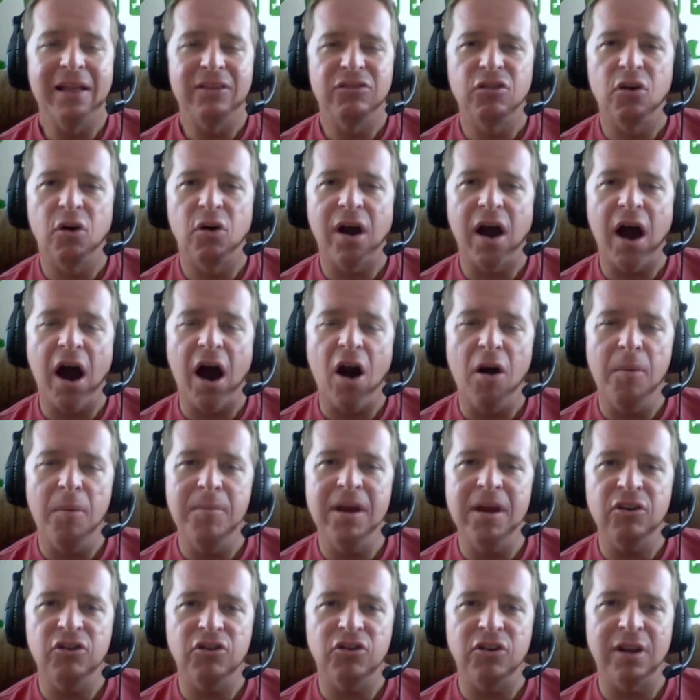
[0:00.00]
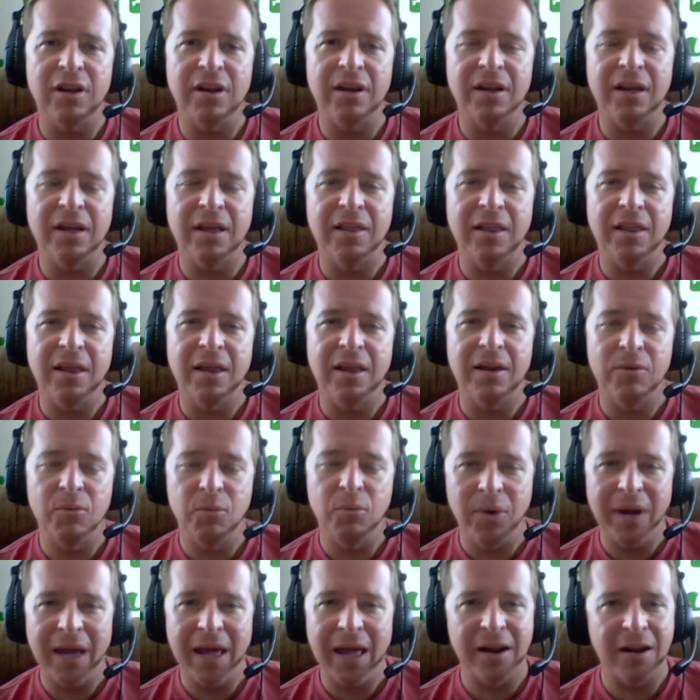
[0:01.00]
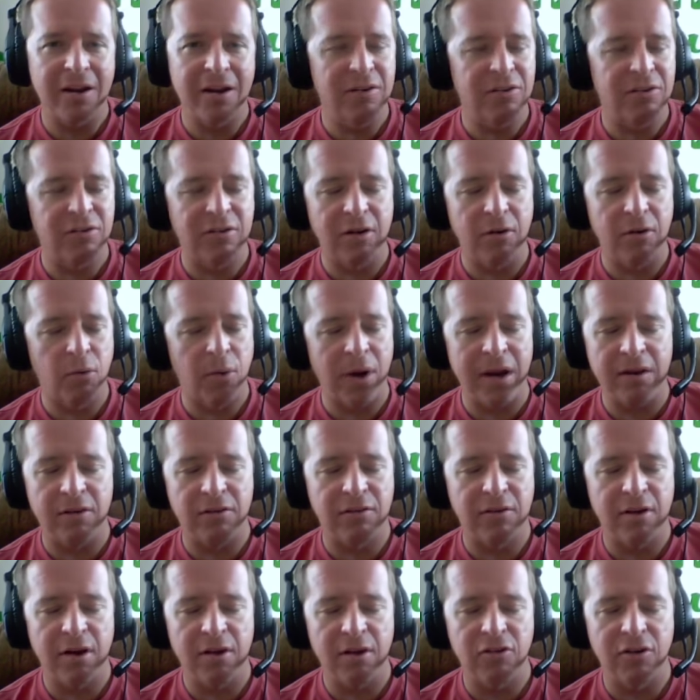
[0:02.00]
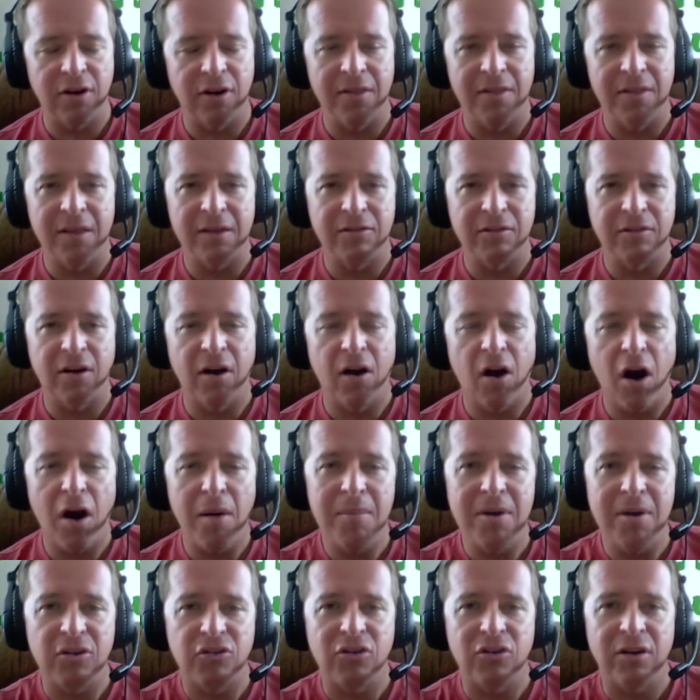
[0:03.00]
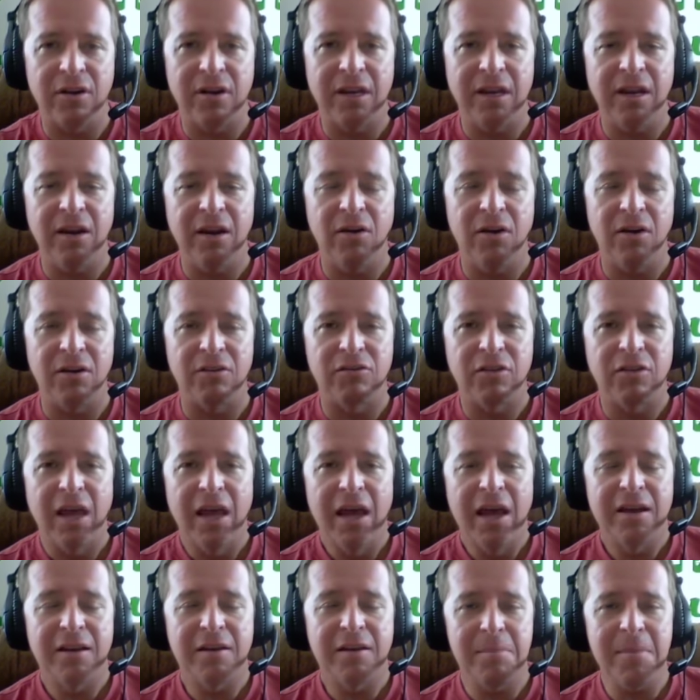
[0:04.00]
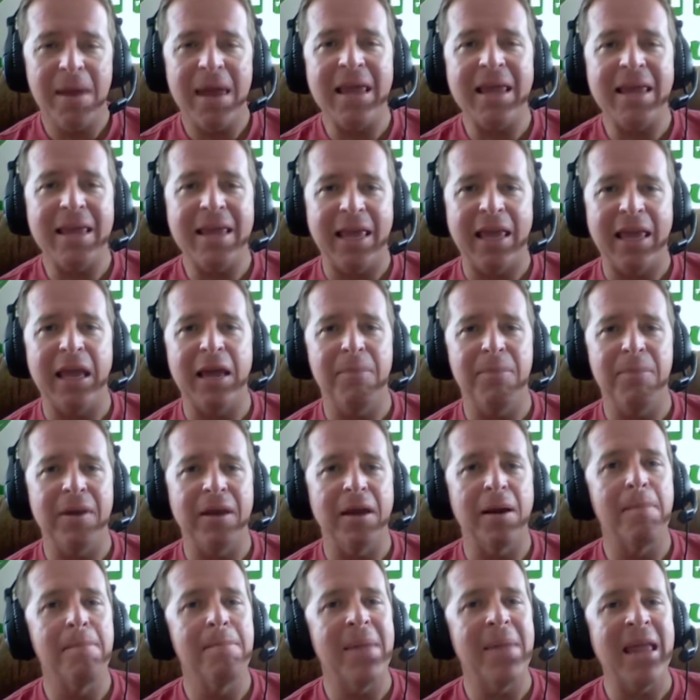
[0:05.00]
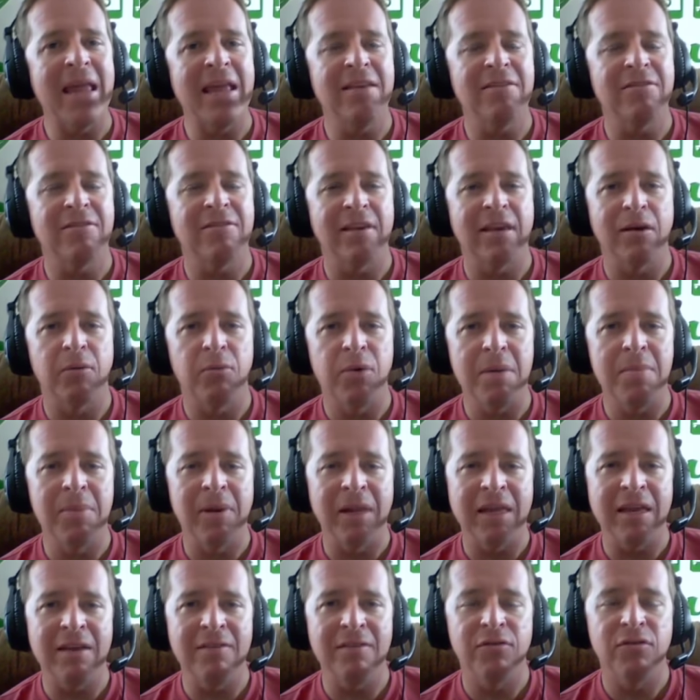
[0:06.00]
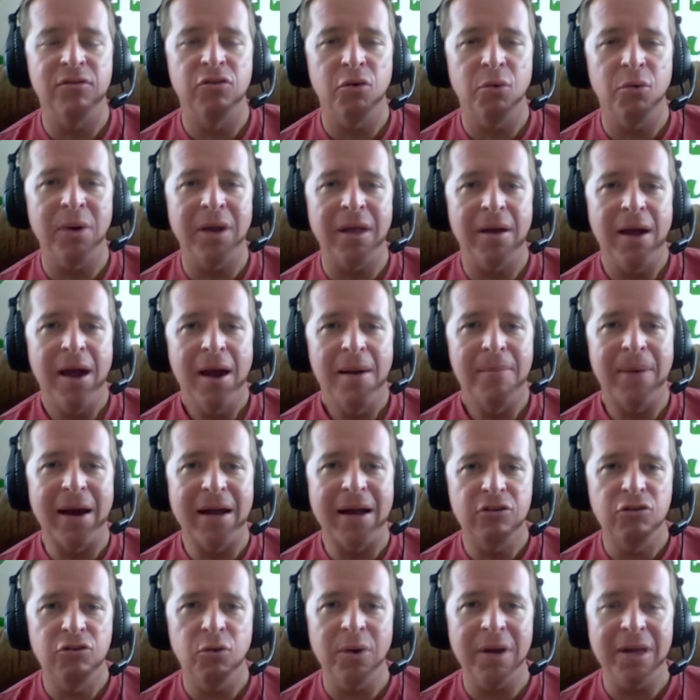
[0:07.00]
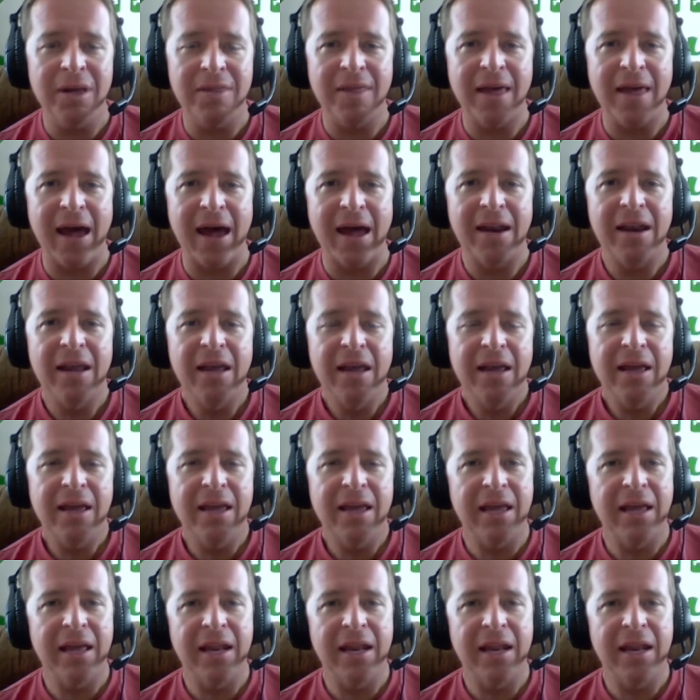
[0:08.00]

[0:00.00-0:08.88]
And so our mission, and we had a great discussion on this, and our mission here is to make camping amazing. And we believe by doing that,